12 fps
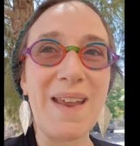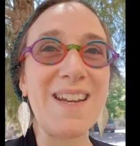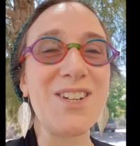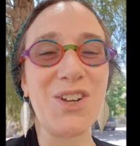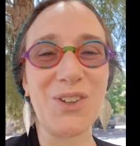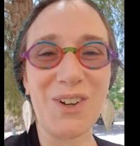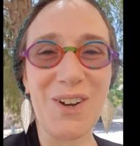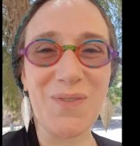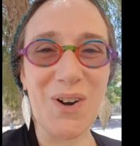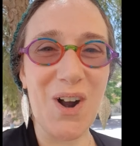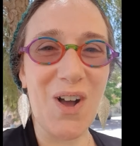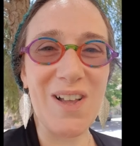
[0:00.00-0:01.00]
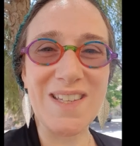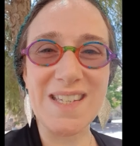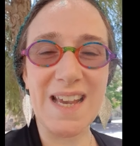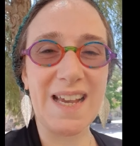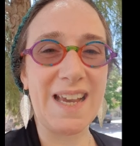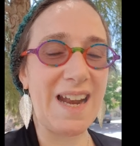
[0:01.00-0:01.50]
many children, were all
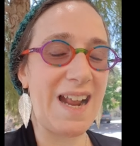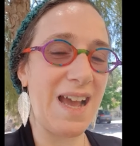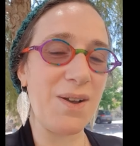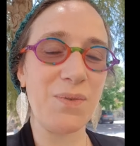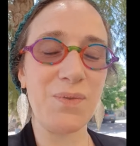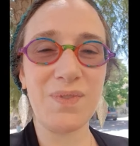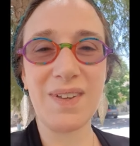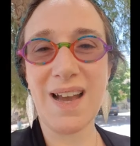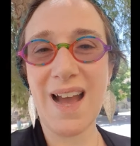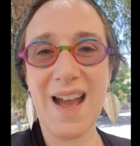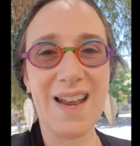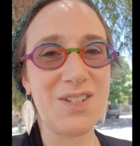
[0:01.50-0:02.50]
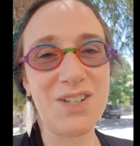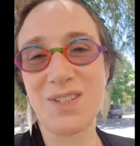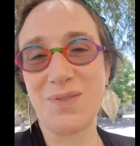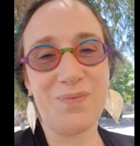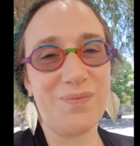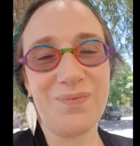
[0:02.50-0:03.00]
sick, and I
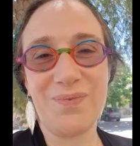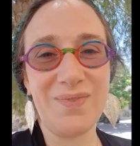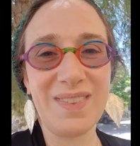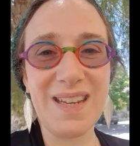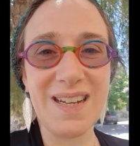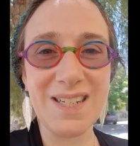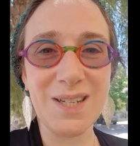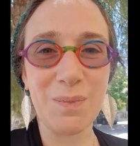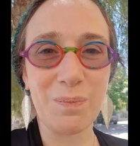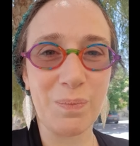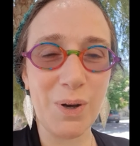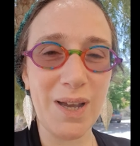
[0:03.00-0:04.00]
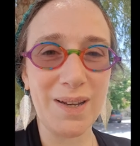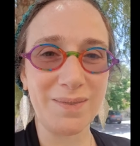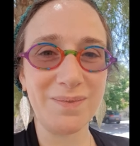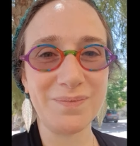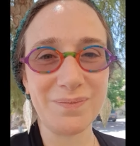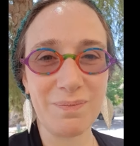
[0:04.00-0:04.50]
just needed to put
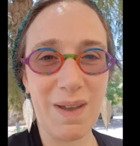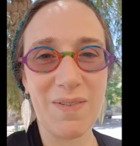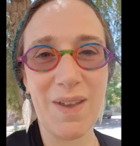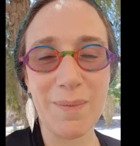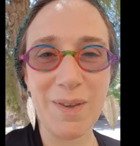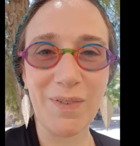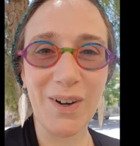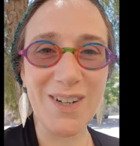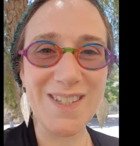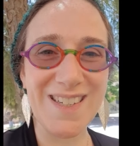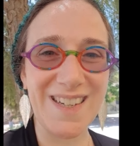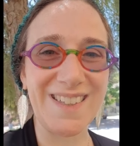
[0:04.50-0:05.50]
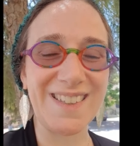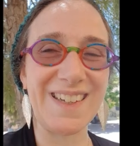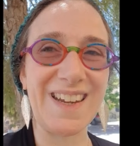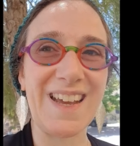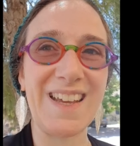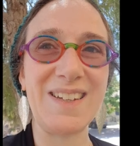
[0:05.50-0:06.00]
my family first, and
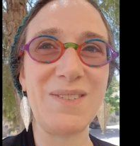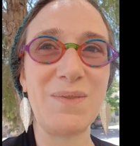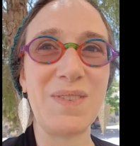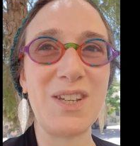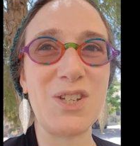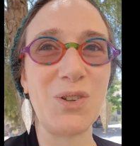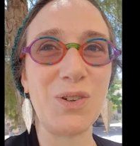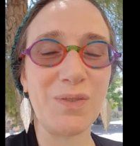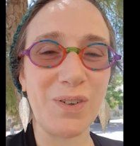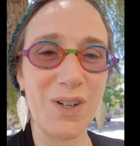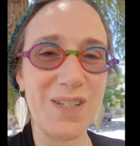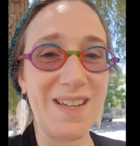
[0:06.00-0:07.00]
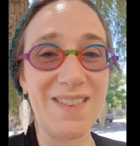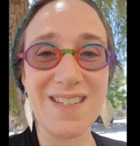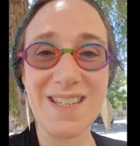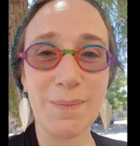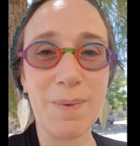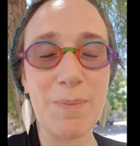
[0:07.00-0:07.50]
the children first, and the
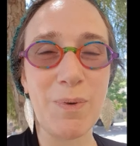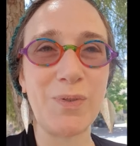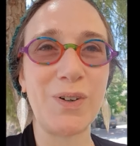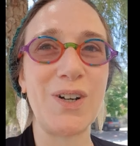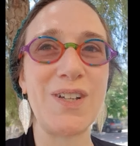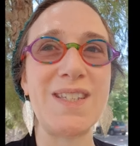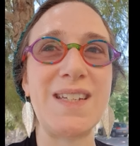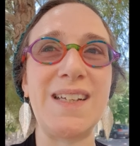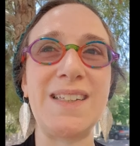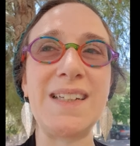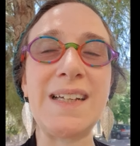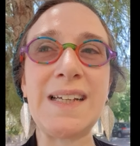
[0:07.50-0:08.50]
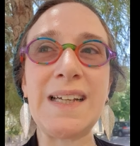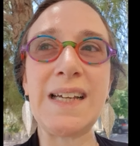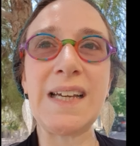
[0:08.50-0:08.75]
sick people first, and